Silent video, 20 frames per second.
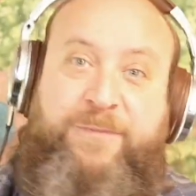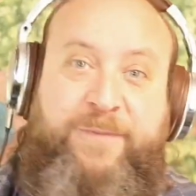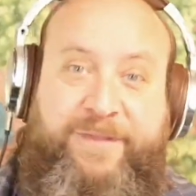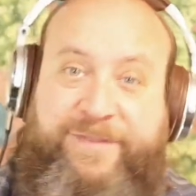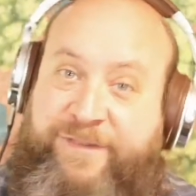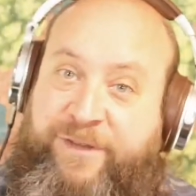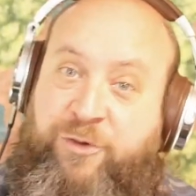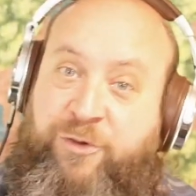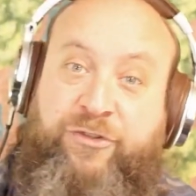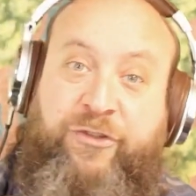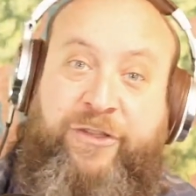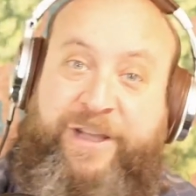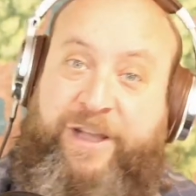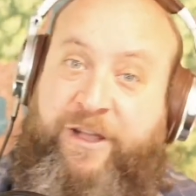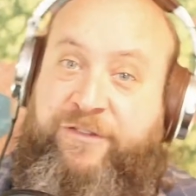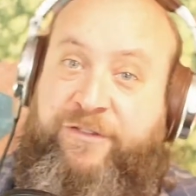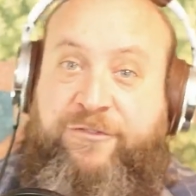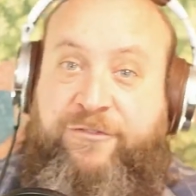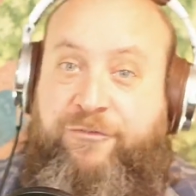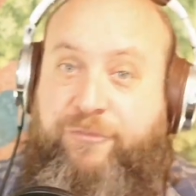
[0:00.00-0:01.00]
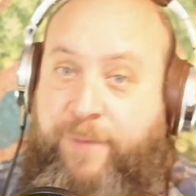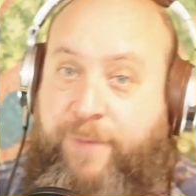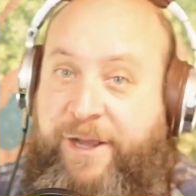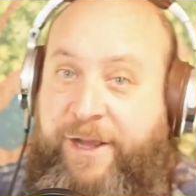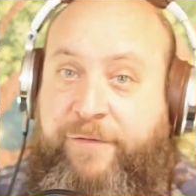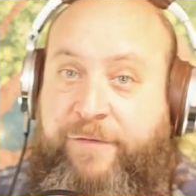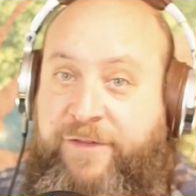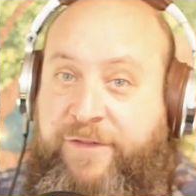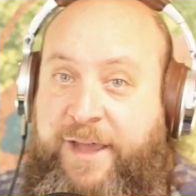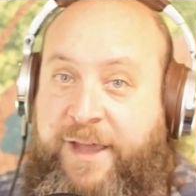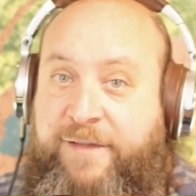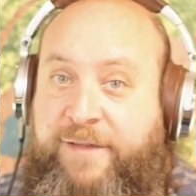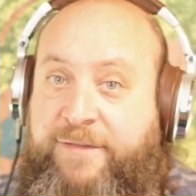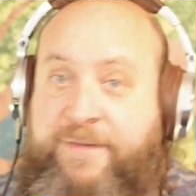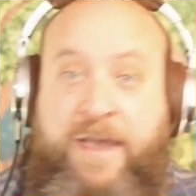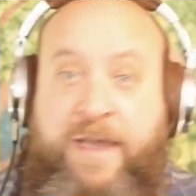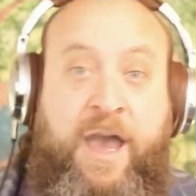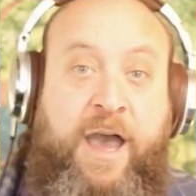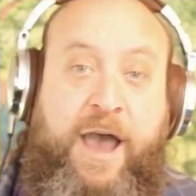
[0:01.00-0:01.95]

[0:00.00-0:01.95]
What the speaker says: It's usually a string of days.